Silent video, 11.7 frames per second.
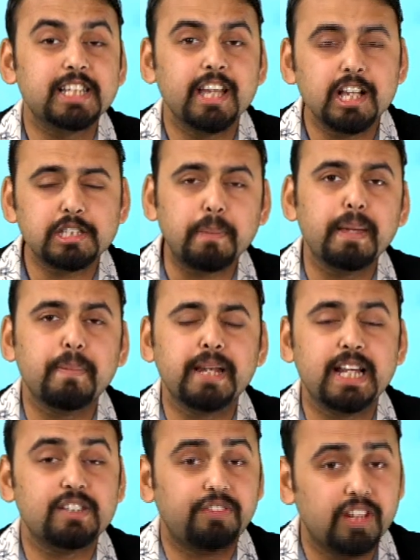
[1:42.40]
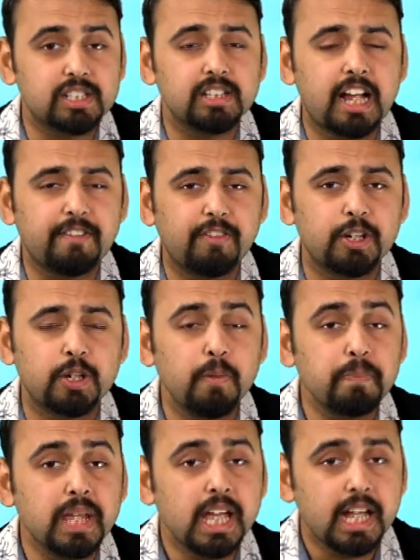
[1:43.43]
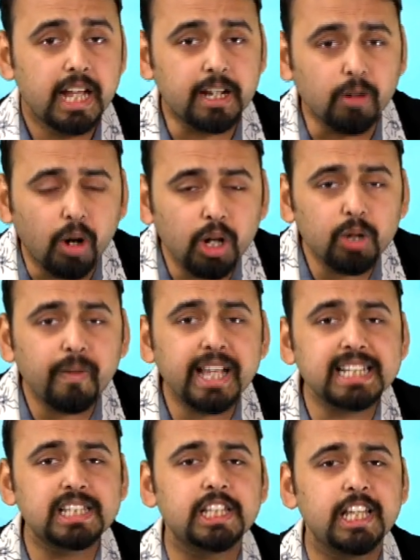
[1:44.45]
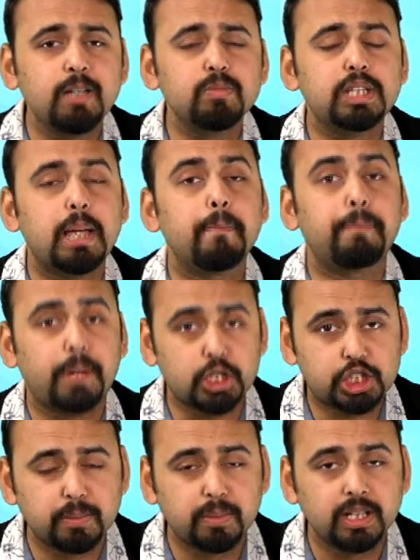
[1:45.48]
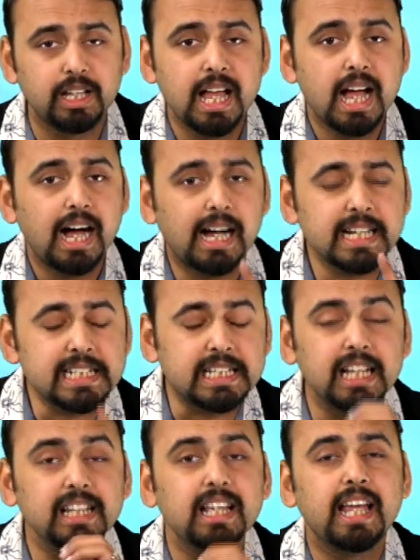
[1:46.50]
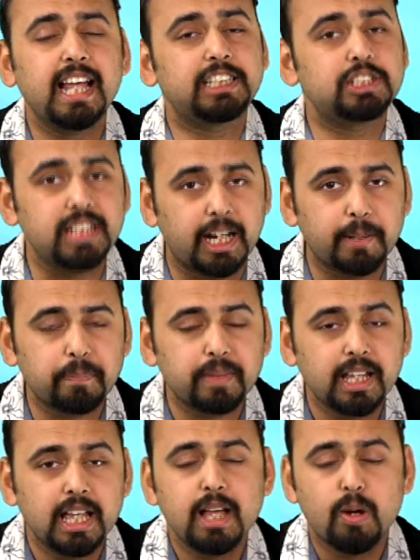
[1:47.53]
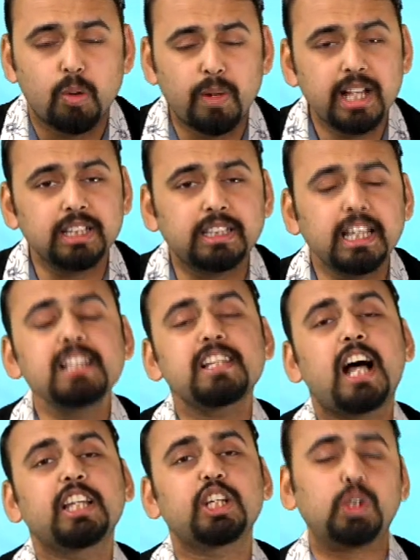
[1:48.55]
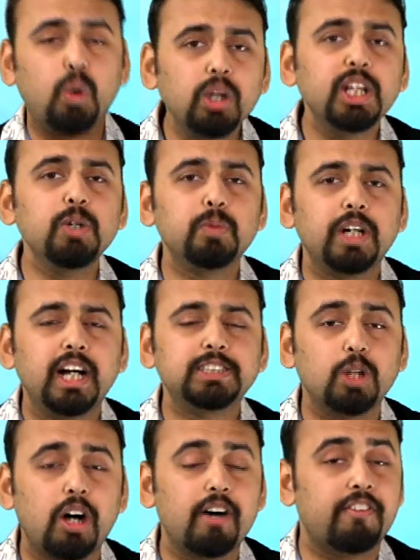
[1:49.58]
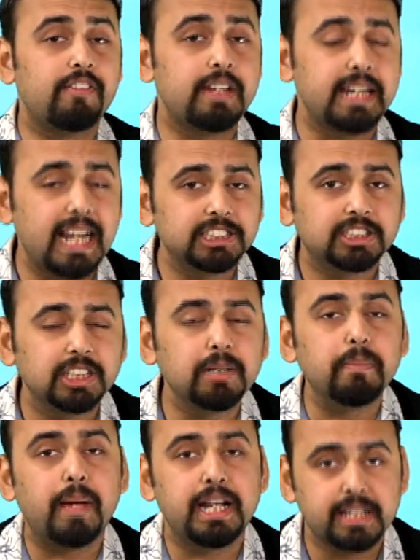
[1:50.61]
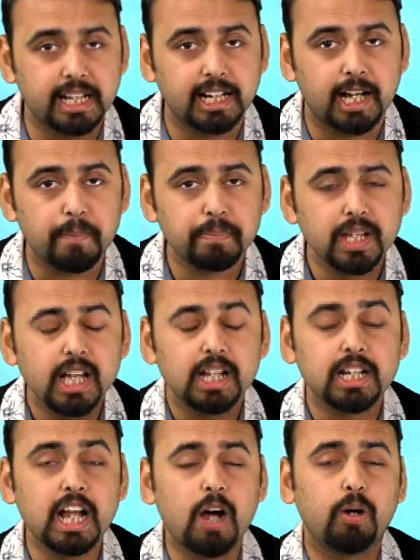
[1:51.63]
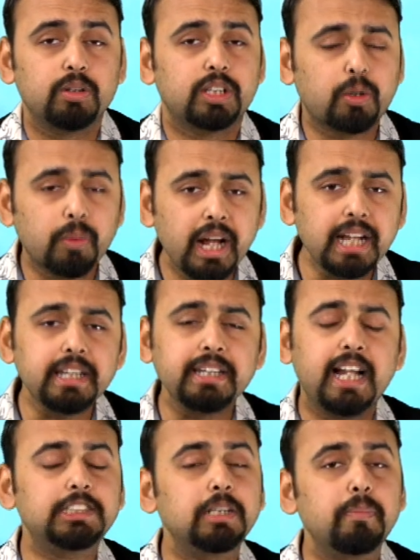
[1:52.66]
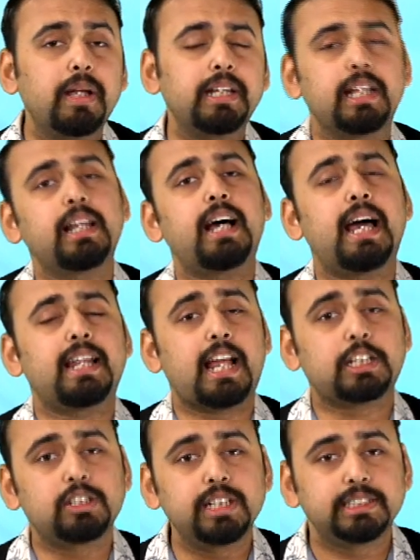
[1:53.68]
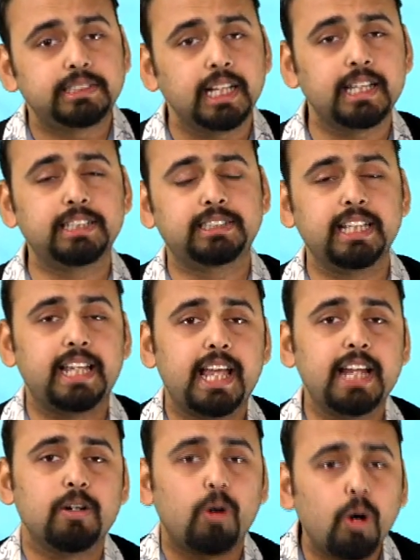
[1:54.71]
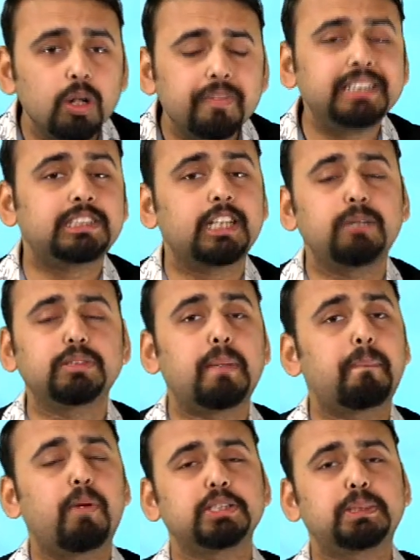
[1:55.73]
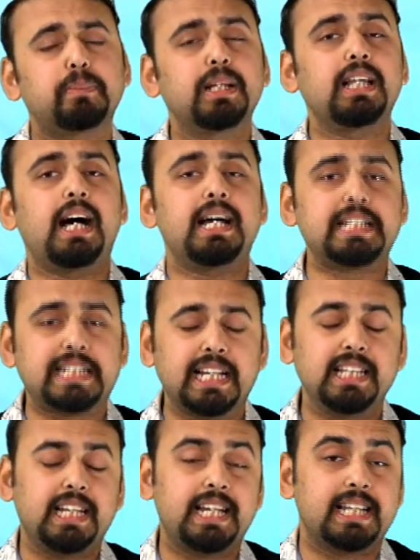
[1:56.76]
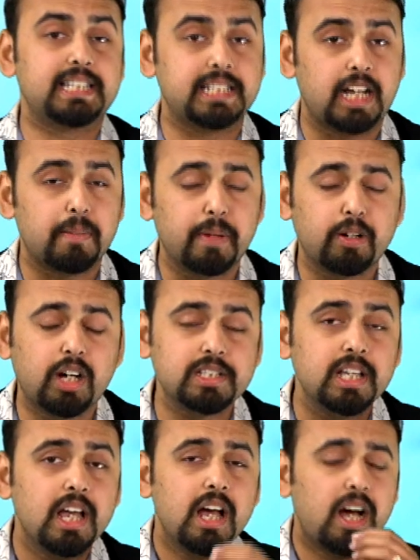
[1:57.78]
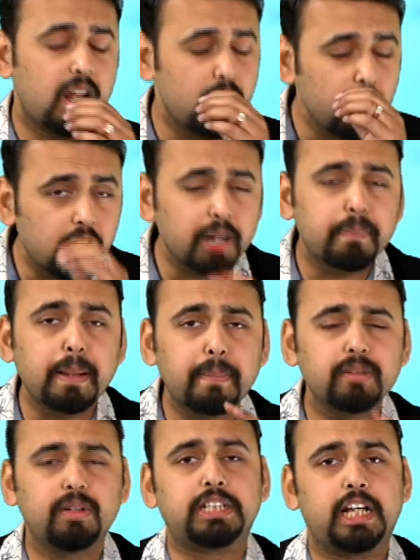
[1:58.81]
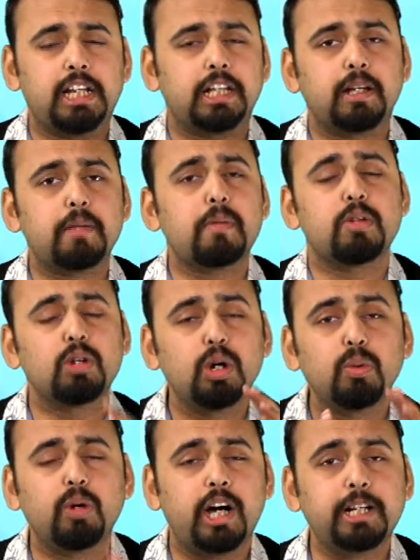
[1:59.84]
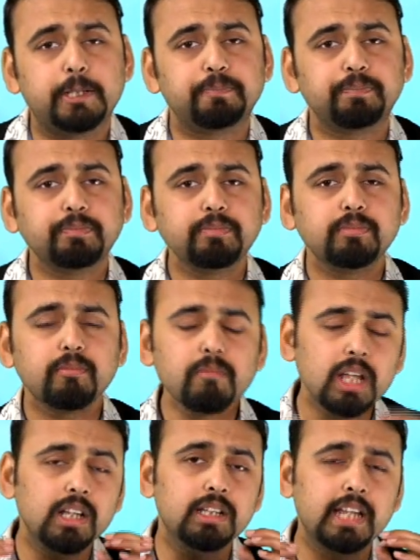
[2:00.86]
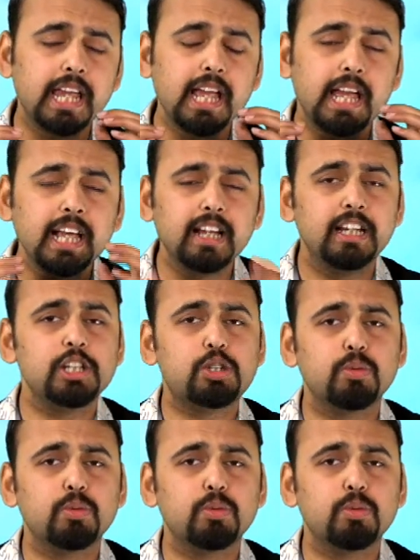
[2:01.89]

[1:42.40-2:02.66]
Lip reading: here's the PPT's first slide for you. It always seems impossible until it's done. Well, these are the golden words of Nelson Mandela. Now, the great Nelson Mandela had actually said that, see, it always seems impossible until it is done. Because a lot of people were telling him that, you know what, the English